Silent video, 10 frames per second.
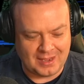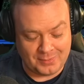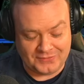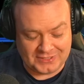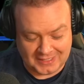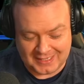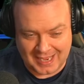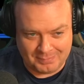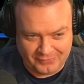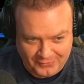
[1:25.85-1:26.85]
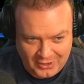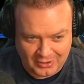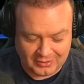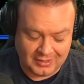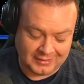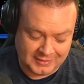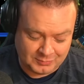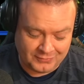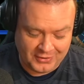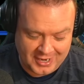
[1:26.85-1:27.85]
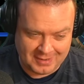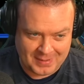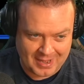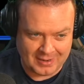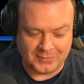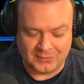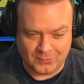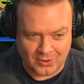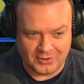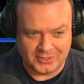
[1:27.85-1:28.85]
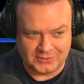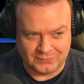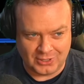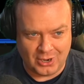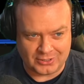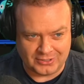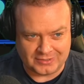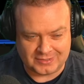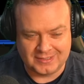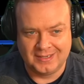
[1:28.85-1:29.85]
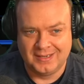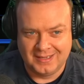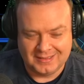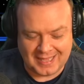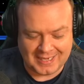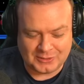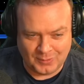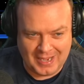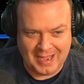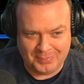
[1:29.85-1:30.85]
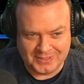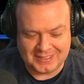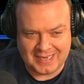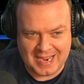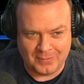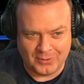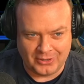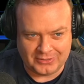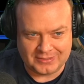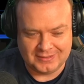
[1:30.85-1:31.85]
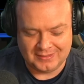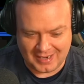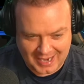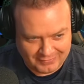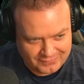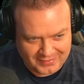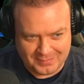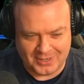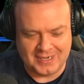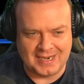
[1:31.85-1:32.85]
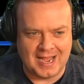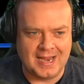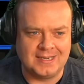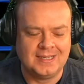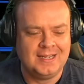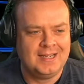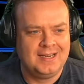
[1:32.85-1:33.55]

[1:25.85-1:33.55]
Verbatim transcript: And we've seen that before, or at least we've heard about it with the Warriors of Darkness. That's what happened to their world. Everybody died.